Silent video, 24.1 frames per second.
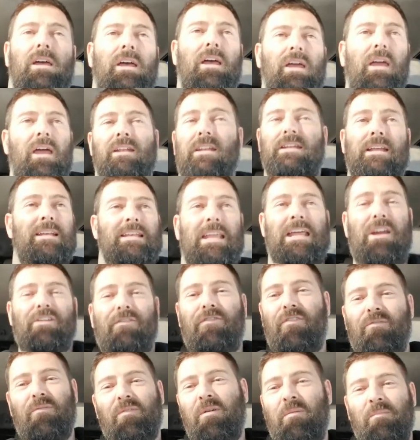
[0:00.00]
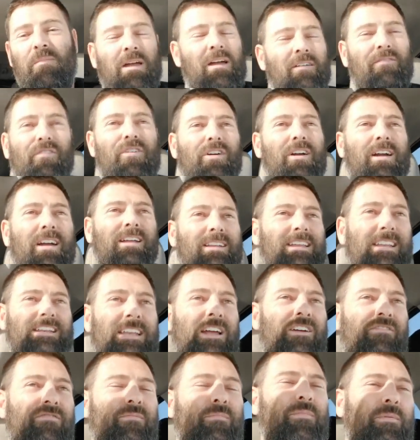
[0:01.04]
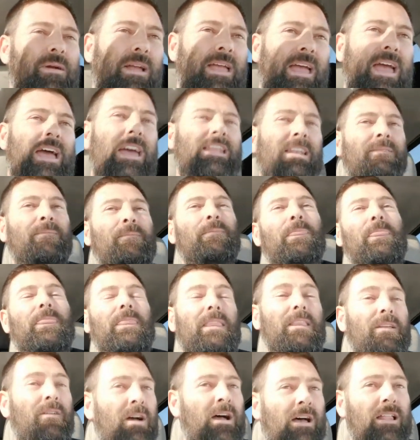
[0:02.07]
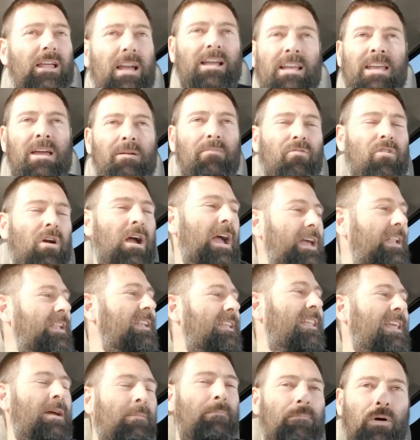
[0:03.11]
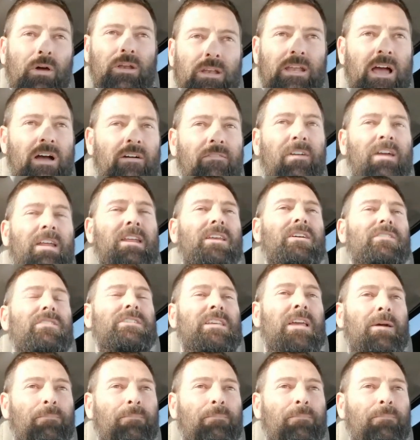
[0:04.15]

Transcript: I didn't hear from them ever. I didn't hear from them again. Well, I kept grinding, kept putting out videos.